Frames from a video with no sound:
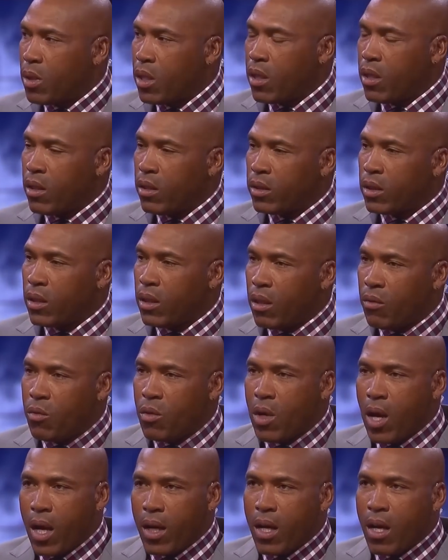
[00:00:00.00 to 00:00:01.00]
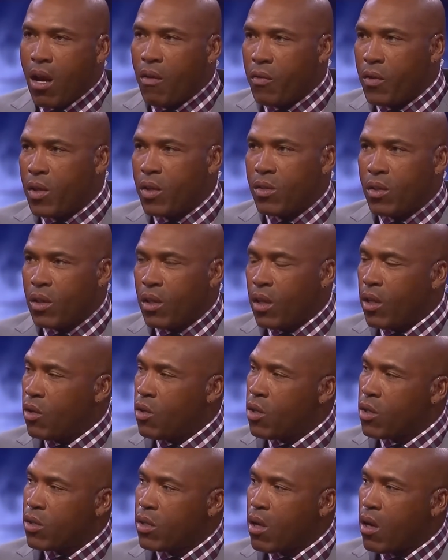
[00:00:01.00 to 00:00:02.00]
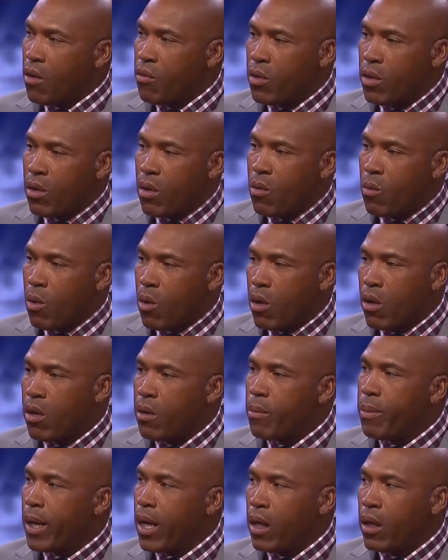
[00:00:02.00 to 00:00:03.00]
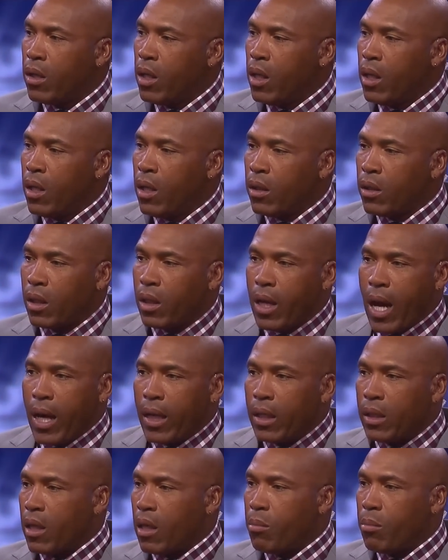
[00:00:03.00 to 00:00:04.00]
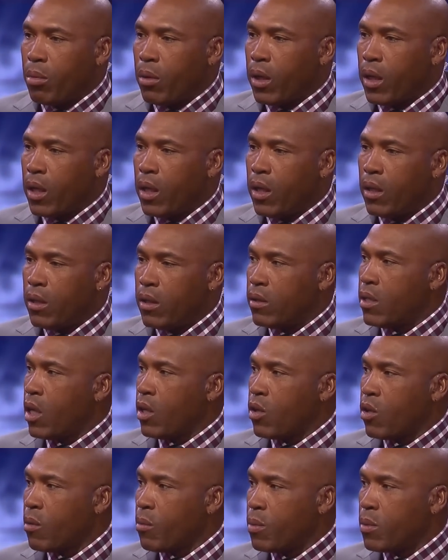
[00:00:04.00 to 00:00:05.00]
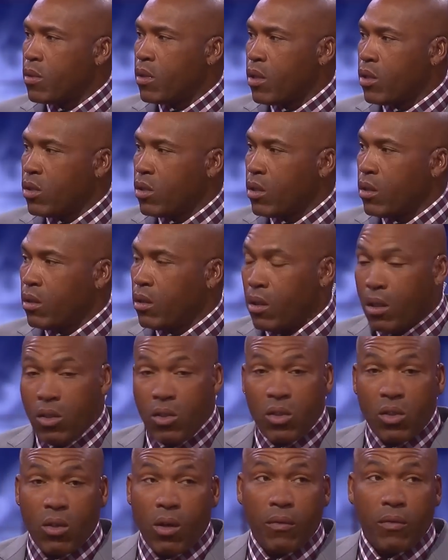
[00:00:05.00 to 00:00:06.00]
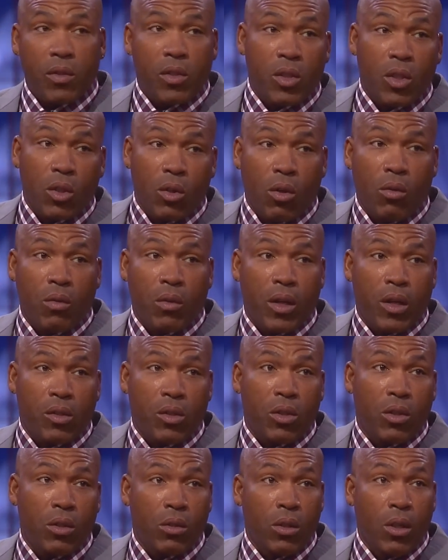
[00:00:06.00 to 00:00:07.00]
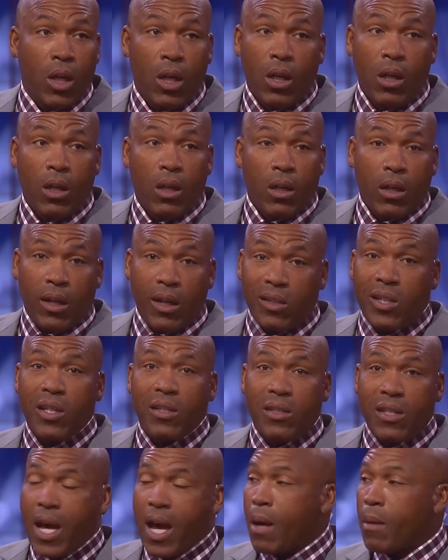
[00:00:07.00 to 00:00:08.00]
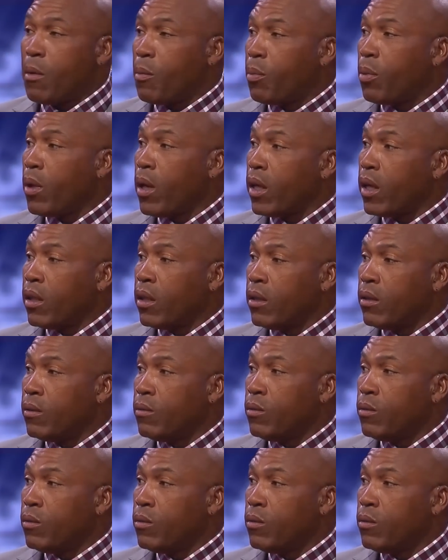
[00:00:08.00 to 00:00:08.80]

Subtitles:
because if you got confidence in yourself, you don't worry about the guy that they bring in to take your position. He's just going to have to sit over there till it's his time to play,